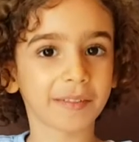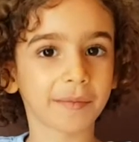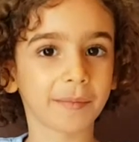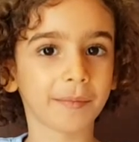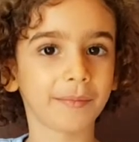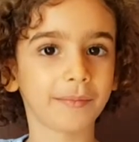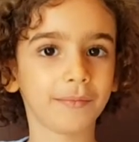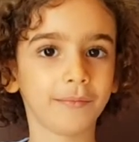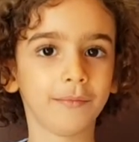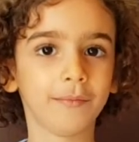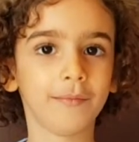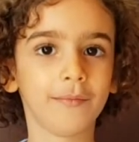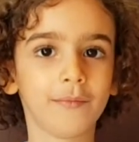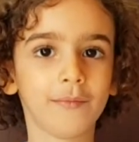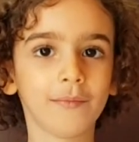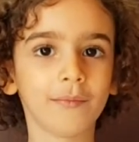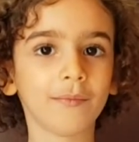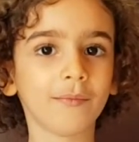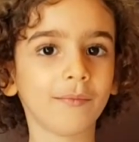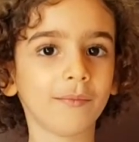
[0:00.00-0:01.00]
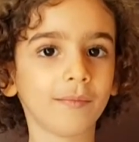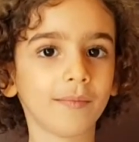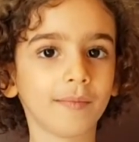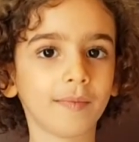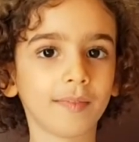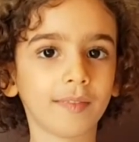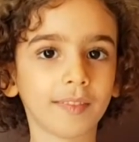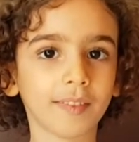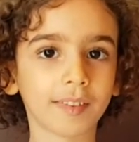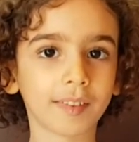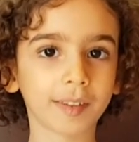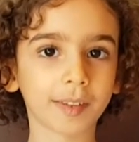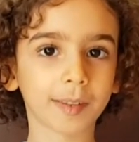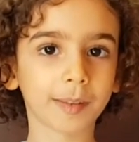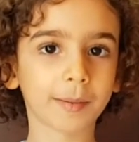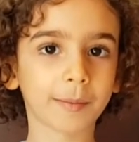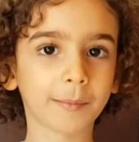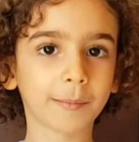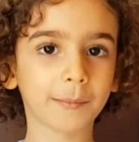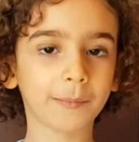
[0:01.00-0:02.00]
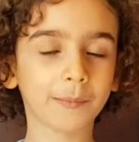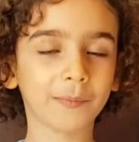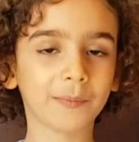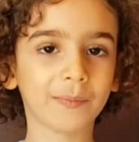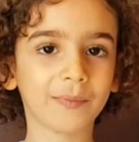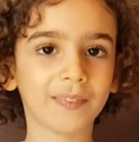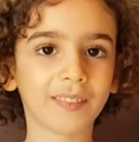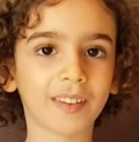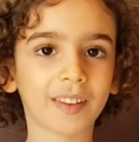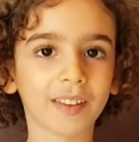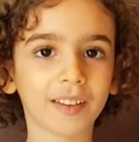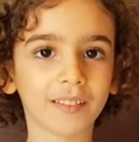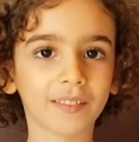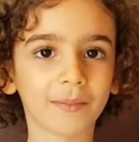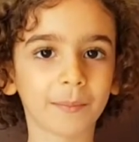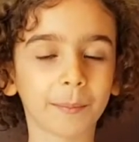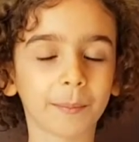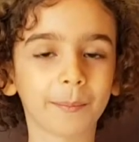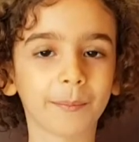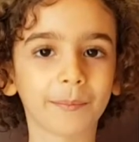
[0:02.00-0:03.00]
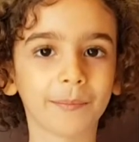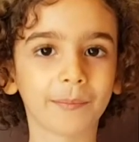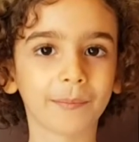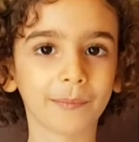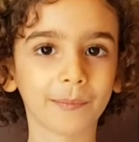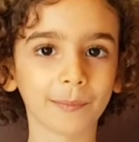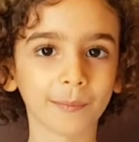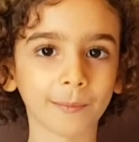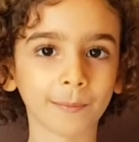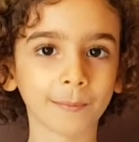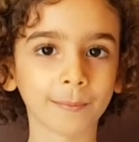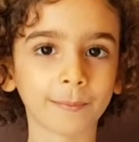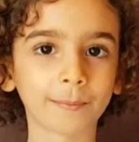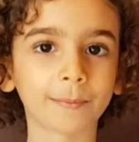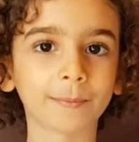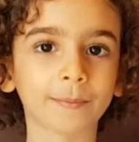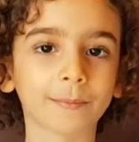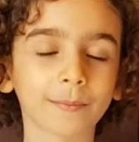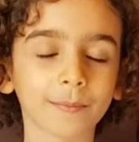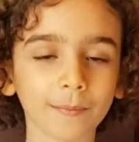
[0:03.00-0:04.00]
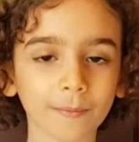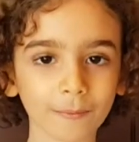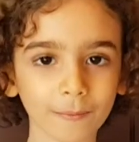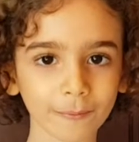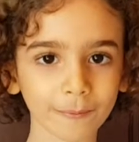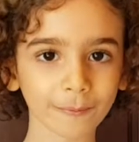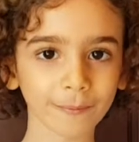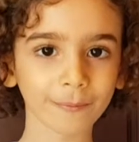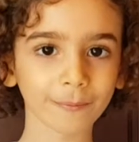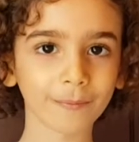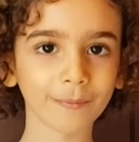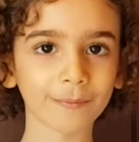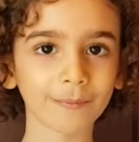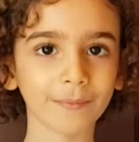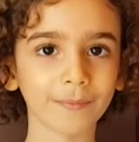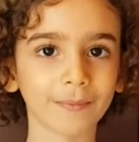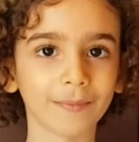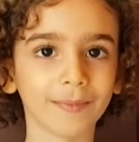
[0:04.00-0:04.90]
Okay, I got it. Thank you. What do plants need?